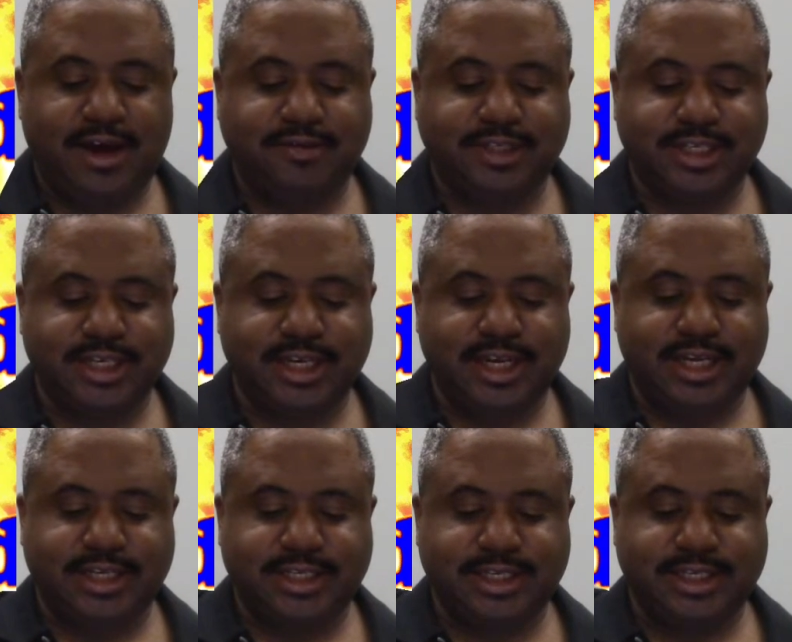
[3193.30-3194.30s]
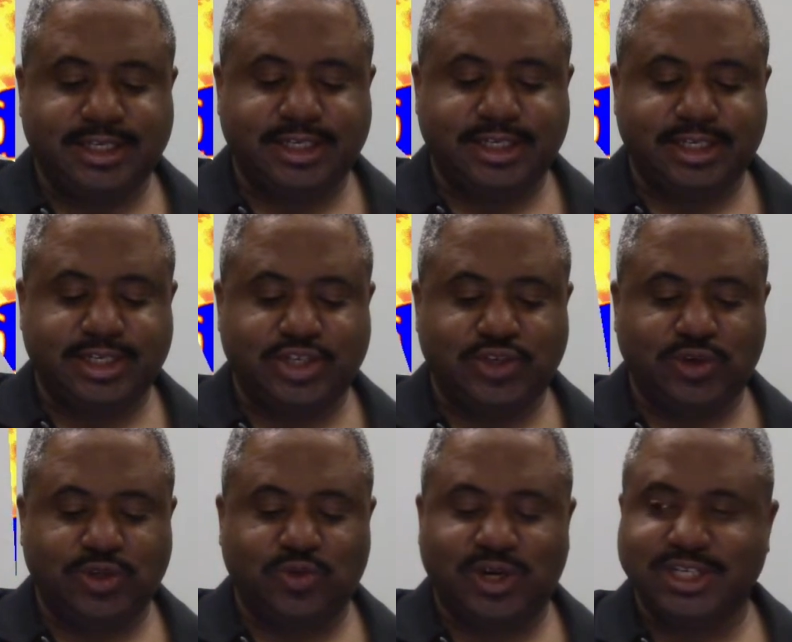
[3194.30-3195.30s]
I was looking at studying
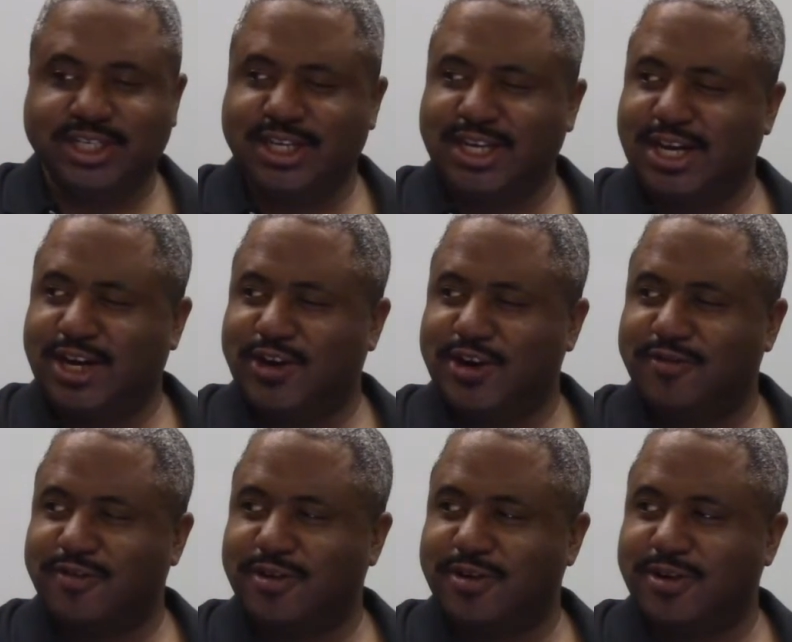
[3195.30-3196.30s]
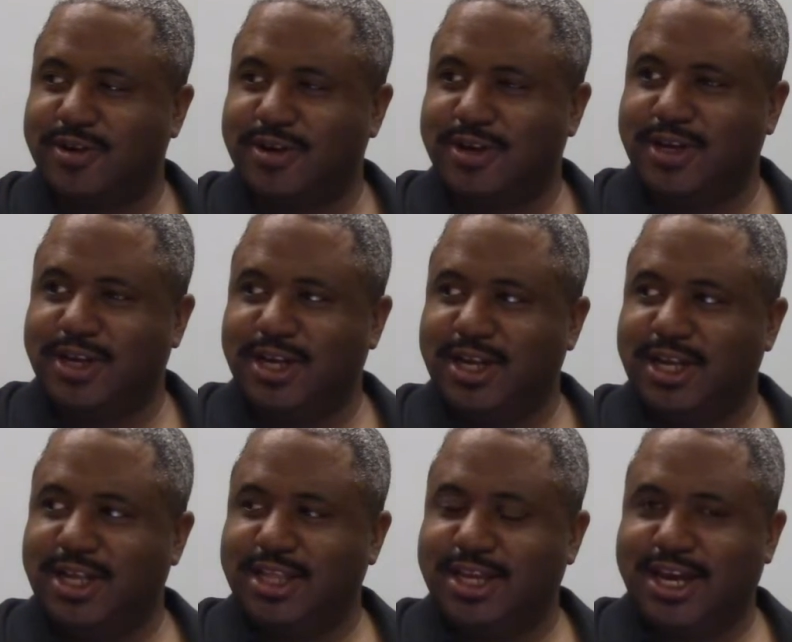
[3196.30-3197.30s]
George Washington Carver,
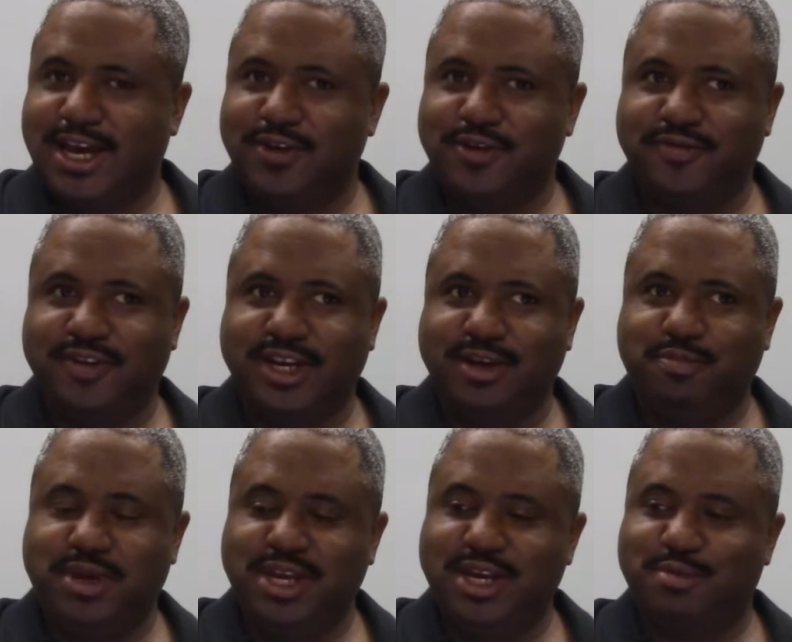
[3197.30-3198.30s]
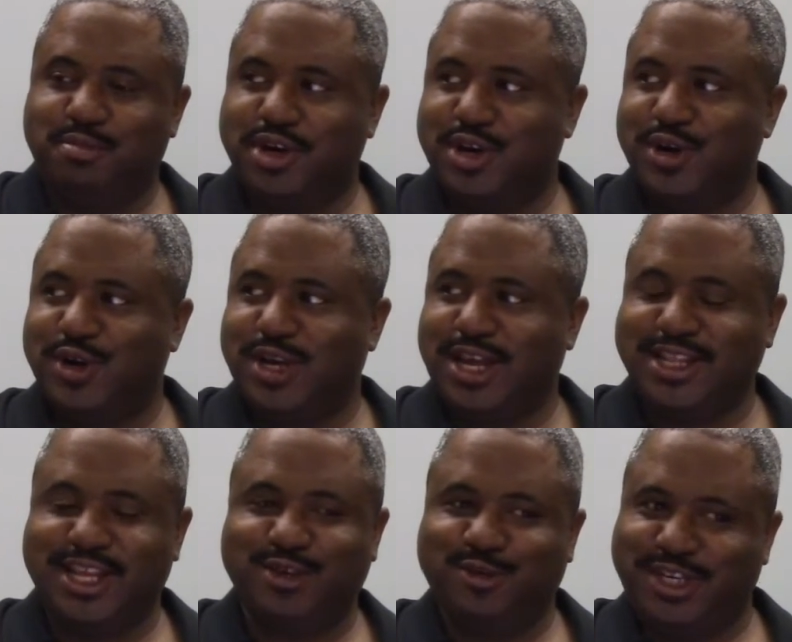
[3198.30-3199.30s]
the guy who invented peanut butter. Like,
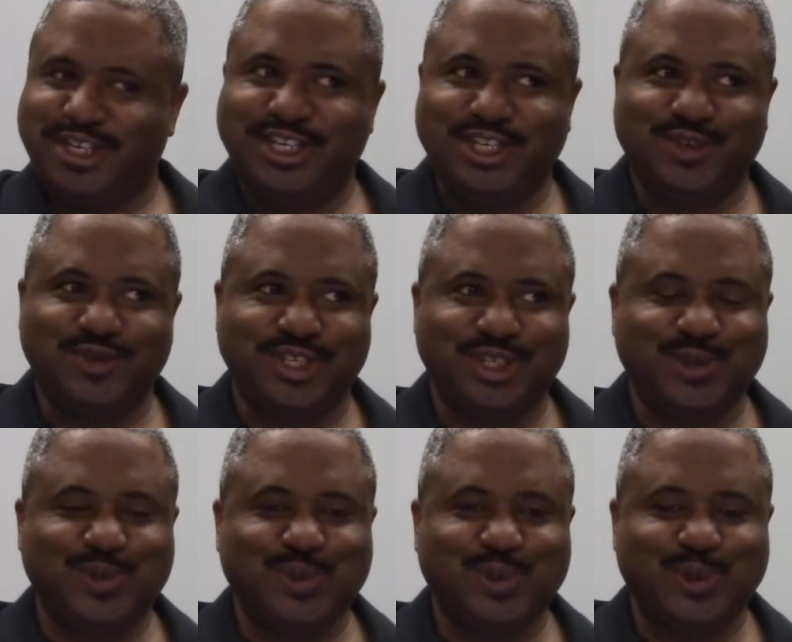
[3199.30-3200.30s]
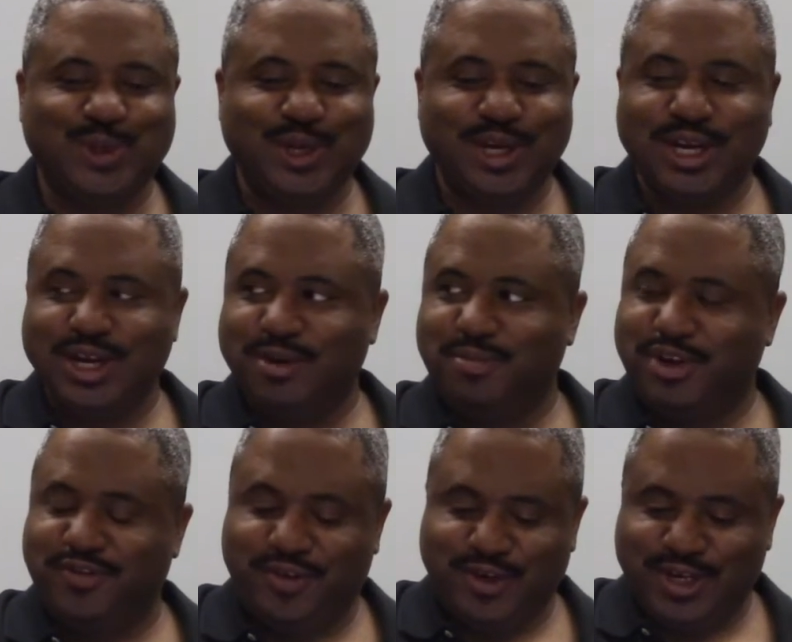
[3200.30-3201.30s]
that's what they teach you in school. But
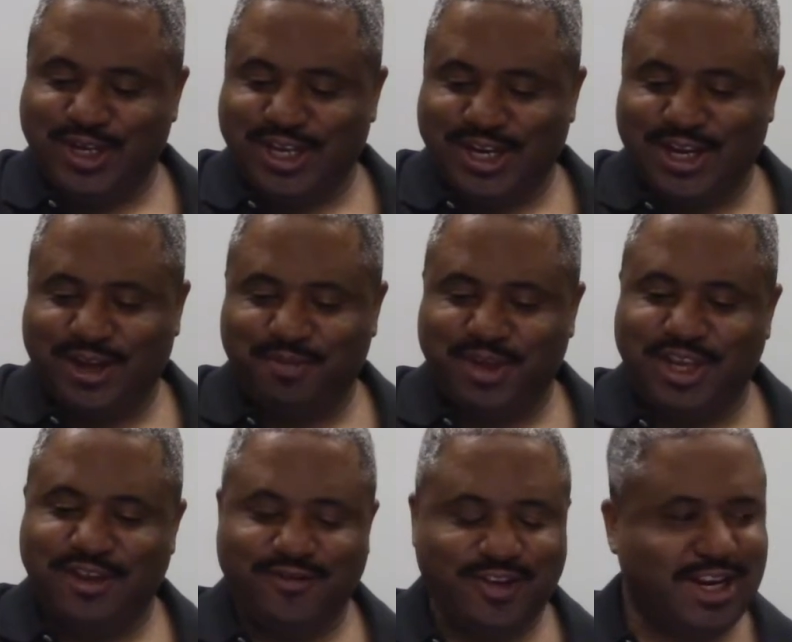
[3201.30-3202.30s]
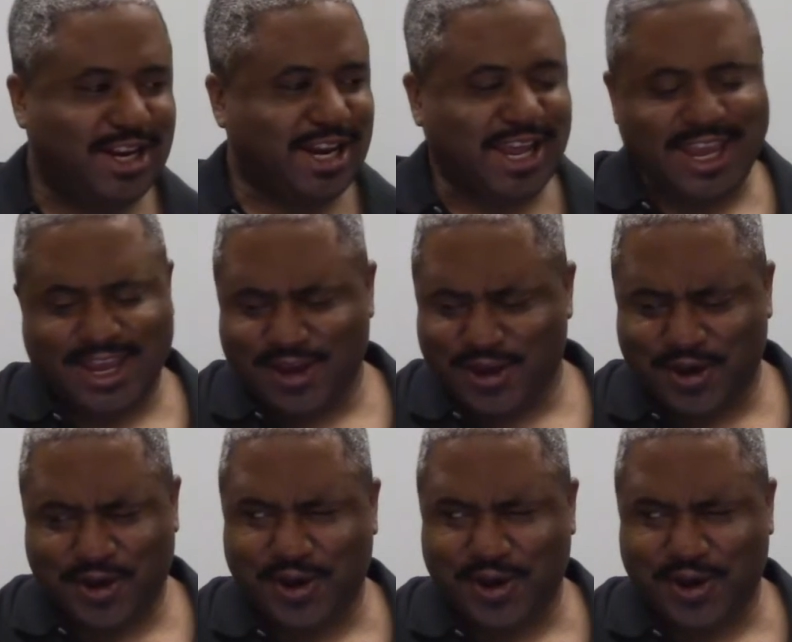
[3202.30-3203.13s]
if you look it up, he invented like...